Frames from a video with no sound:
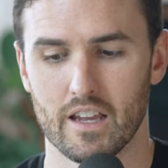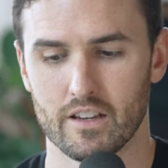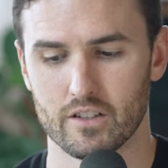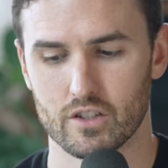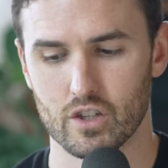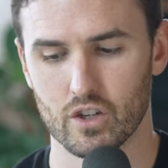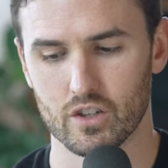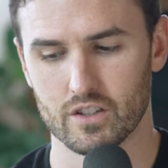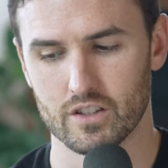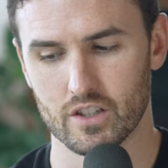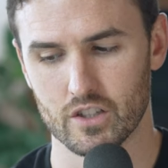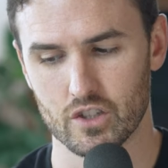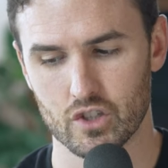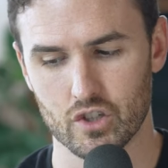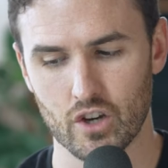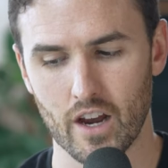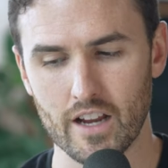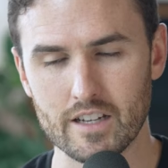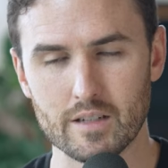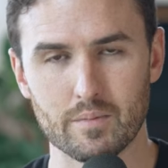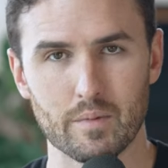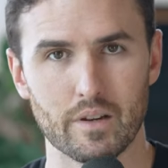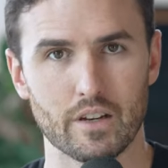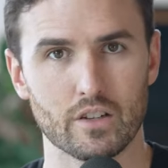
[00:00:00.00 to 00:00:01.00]
And took the
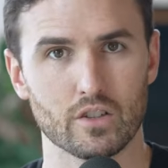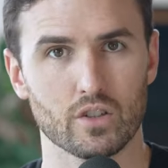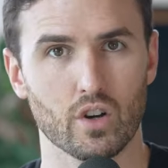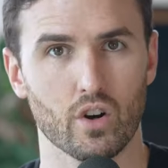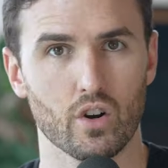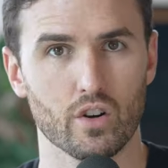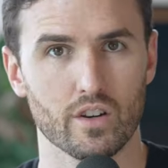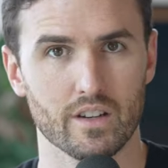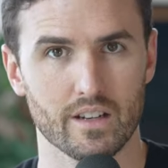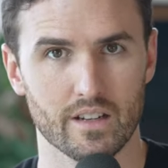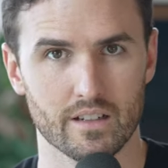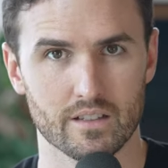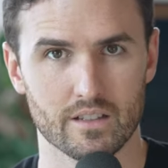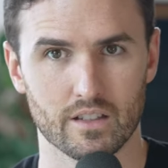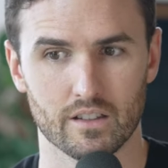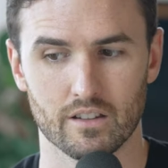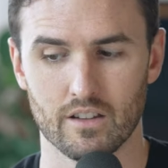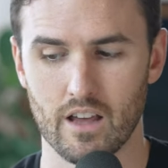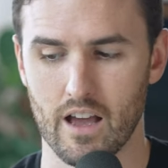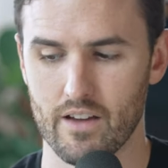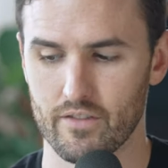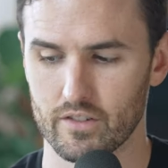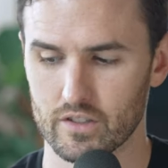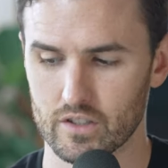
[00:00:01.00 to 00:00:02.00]
judgment and turned it into
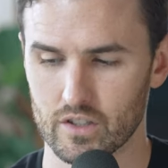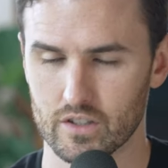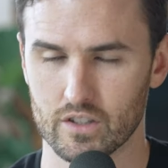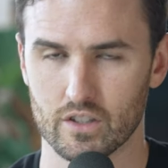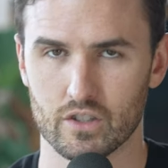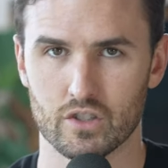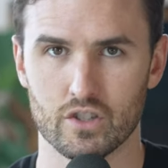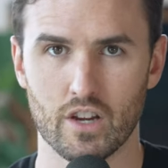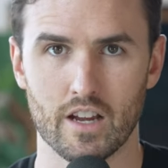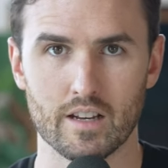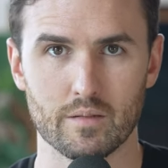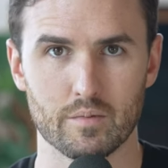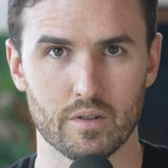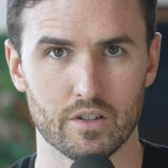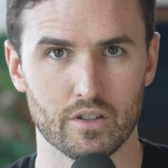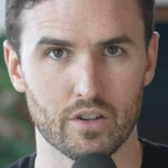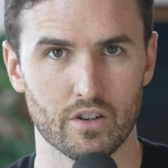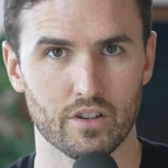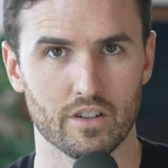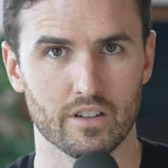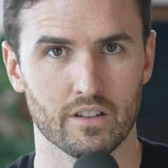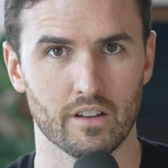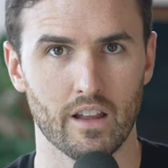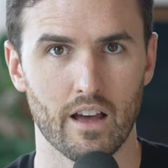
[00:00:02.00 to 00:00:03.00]
love, and took the judgment and
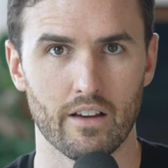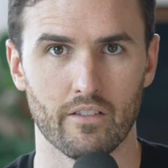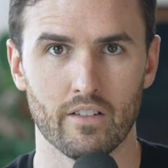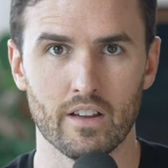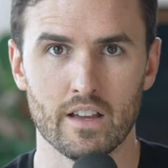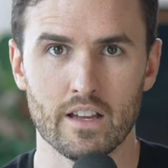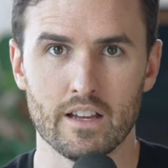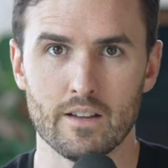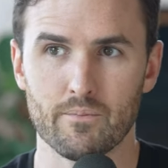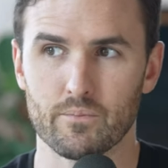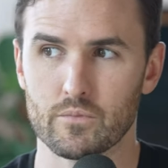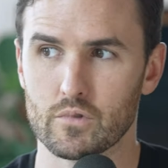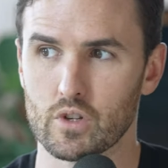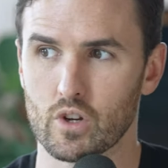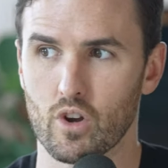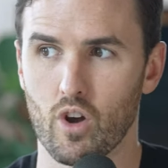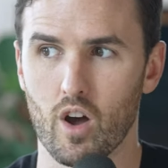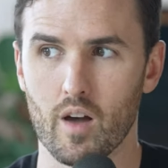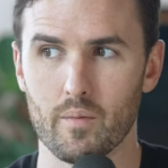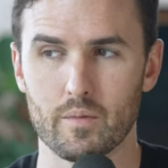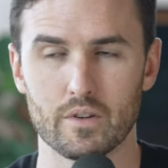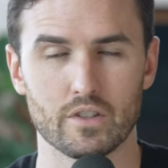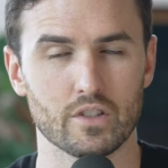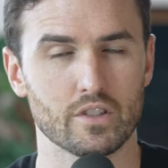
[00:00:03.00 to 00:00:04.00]
turned it into love. She
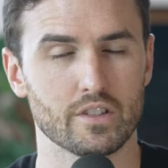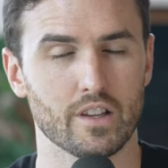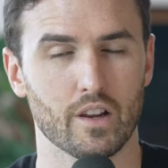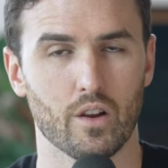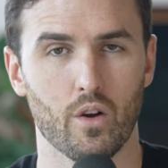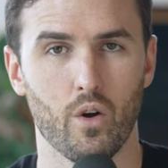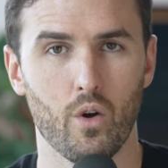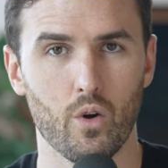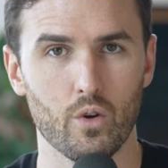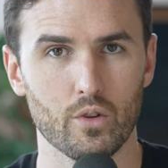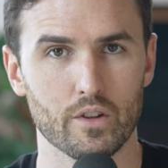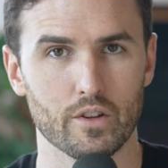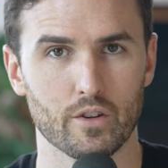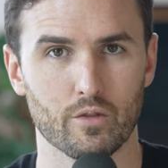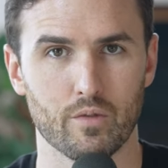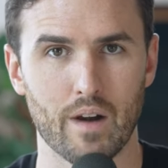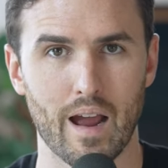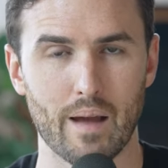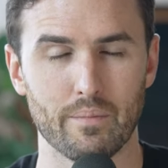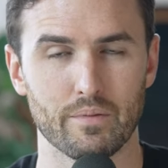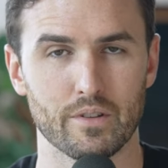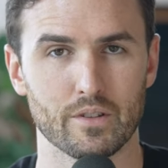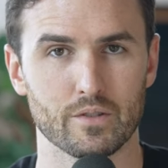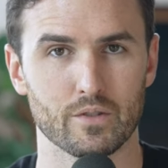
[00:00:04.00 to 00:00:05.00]
called me and she's like, holy
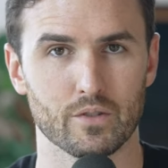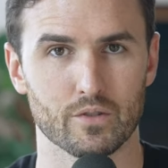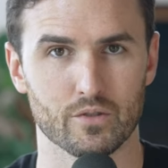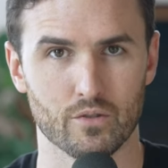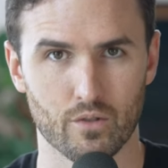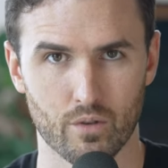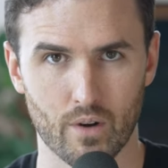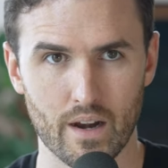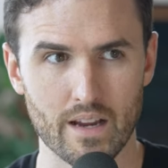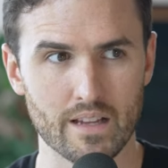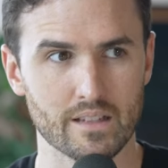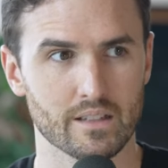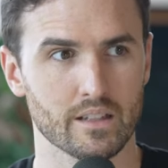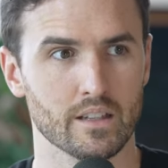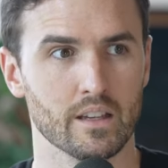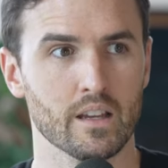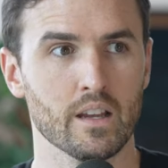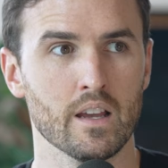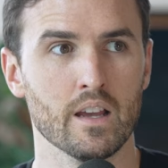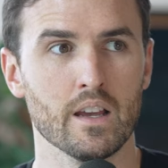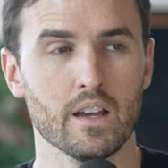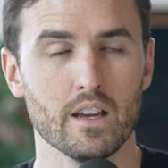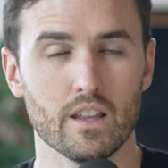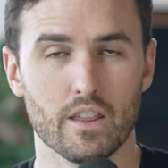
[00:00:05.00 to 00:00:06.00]
crap, this is crazy.
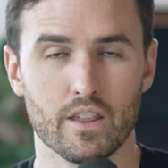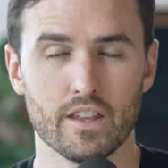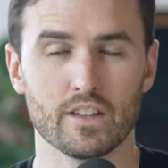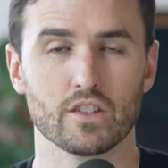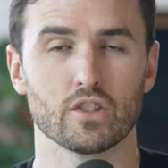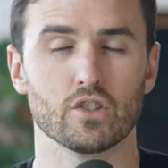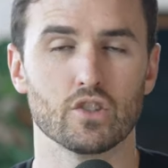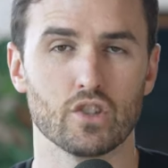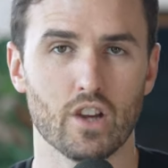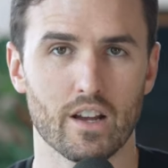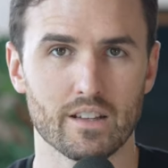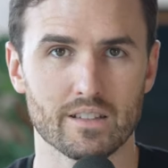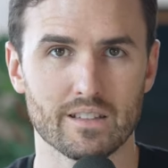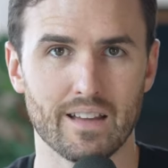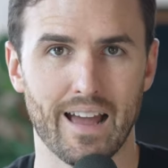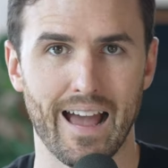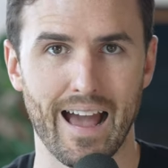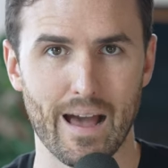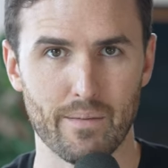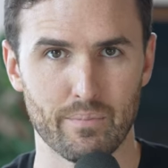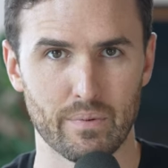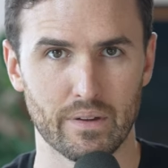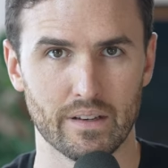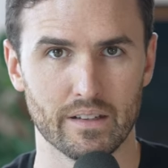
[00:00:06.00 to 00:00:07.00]
This just
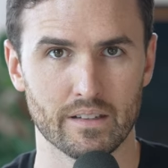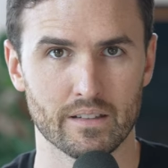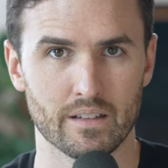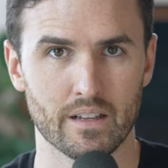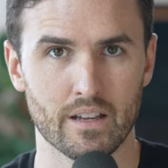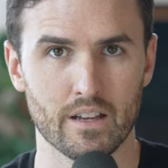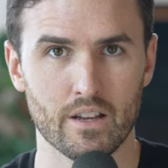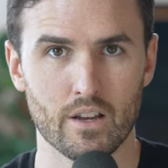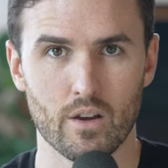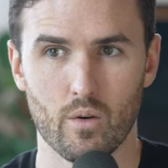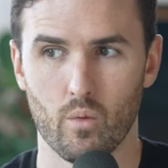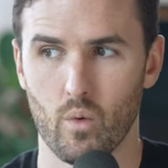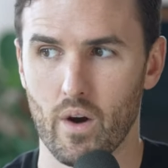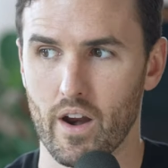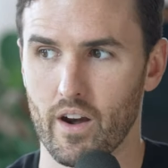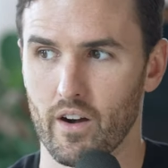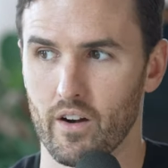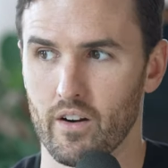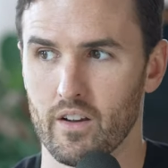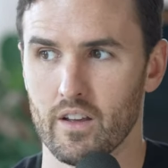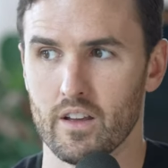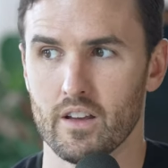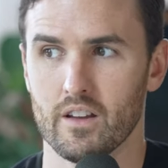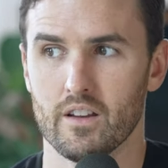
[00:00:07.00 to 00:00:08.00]
happened.
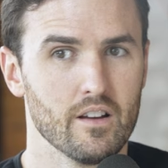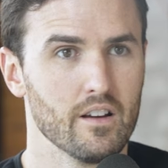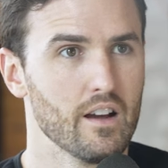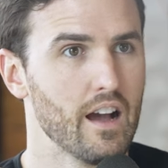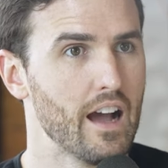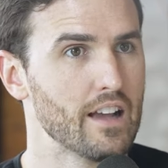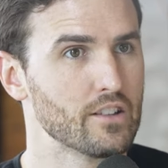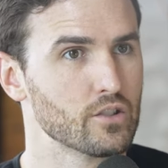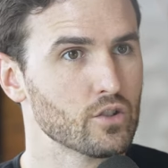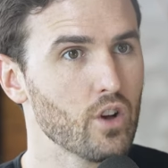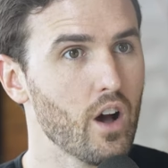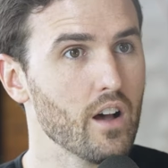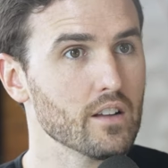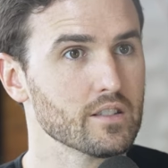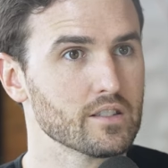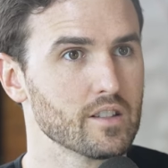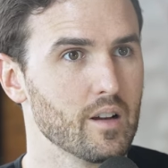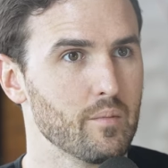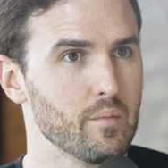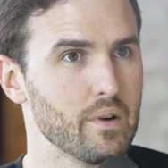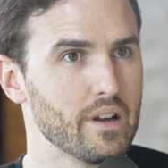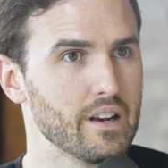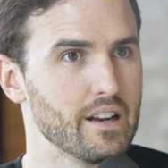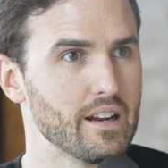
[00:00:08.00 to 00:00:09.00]
Where I saw
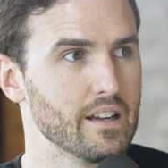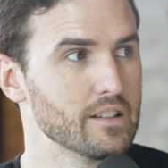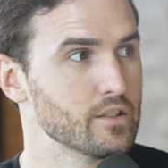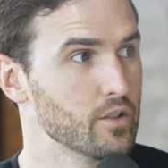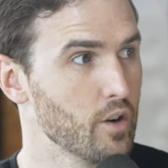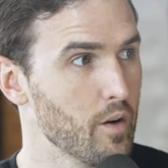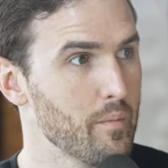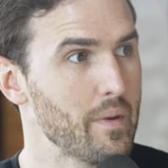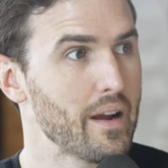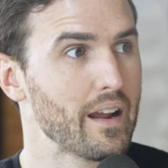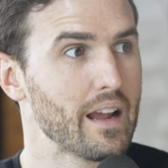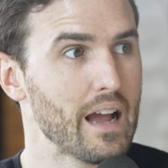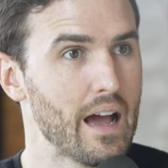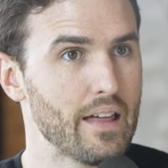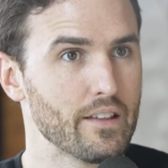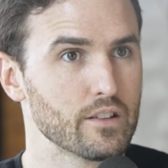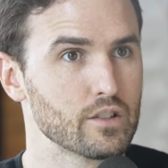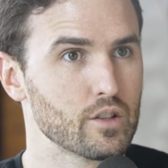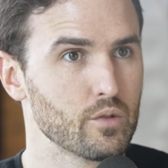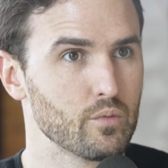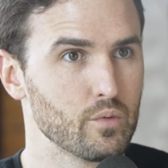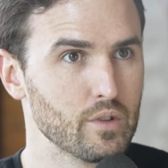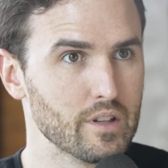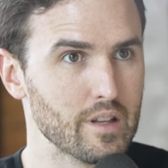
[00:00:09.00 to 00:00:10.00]
somebody and I said, oh my God,
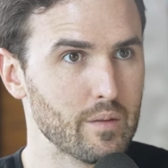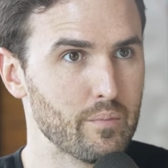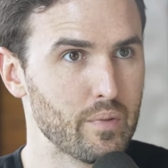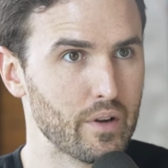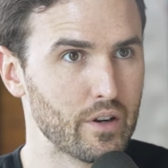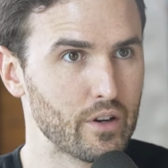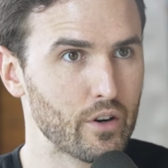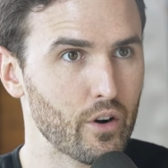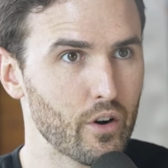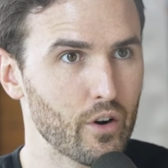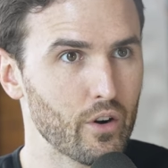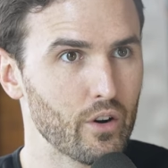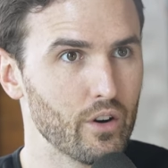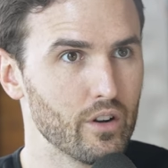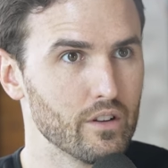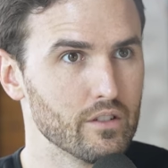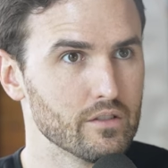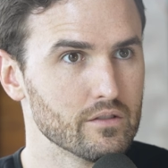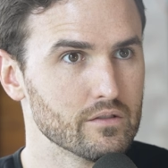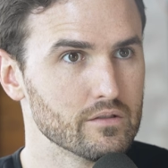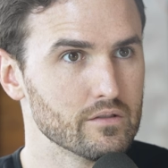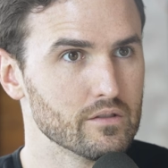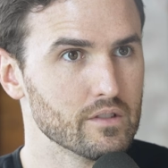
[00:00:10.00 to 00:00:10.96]
that's a really big girl.